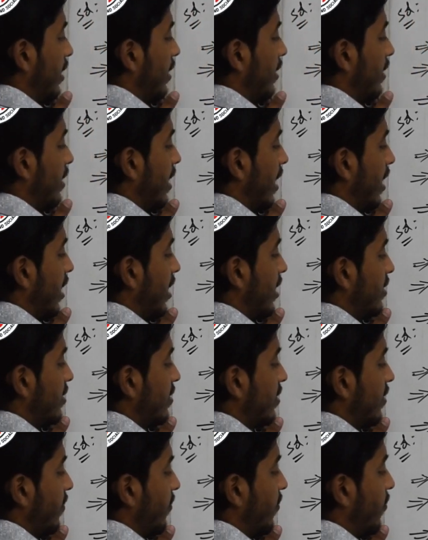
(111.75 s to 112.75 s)
that is
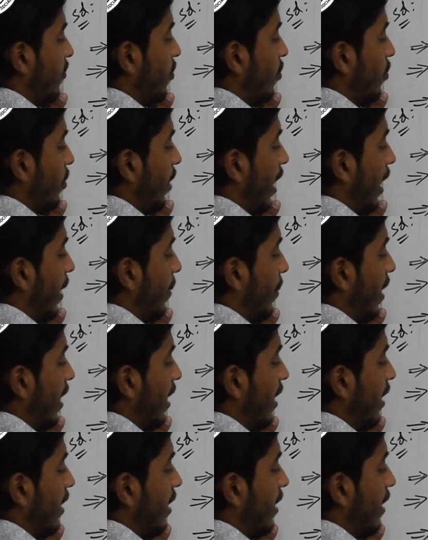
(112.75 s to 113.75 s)

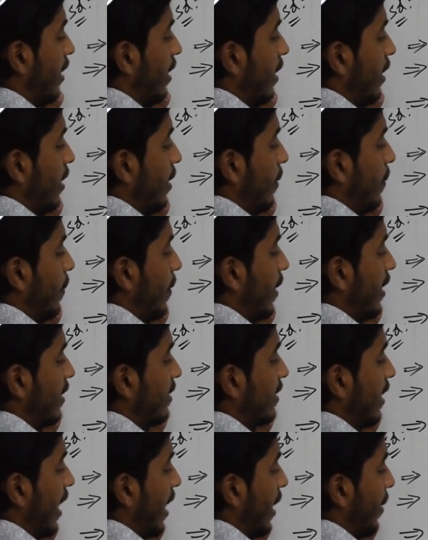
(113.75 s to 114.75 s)
4mn plus
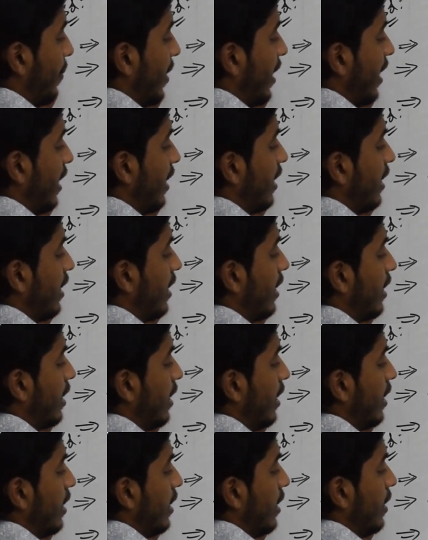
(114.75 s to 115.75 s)
mn
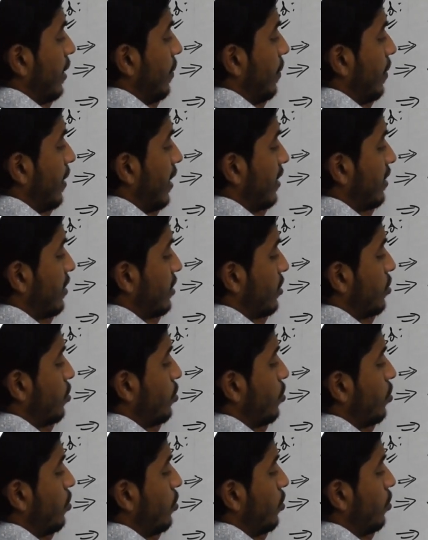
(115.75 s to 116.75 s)
plus
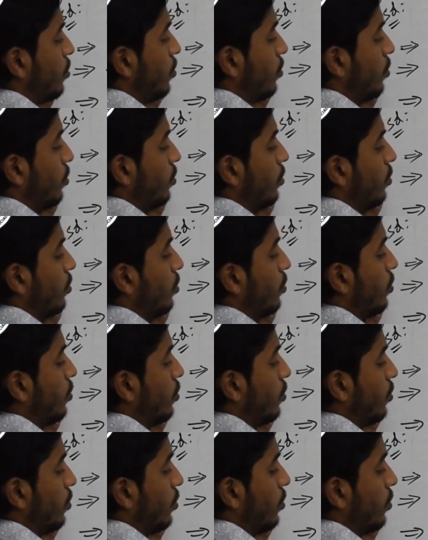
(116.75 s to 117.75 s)

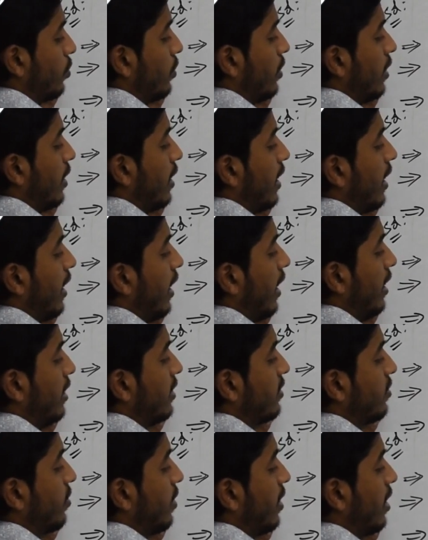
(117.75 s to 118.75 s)
2n
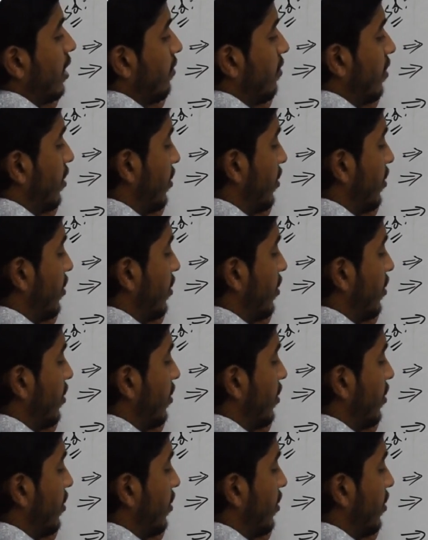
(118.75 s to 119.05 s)
square equal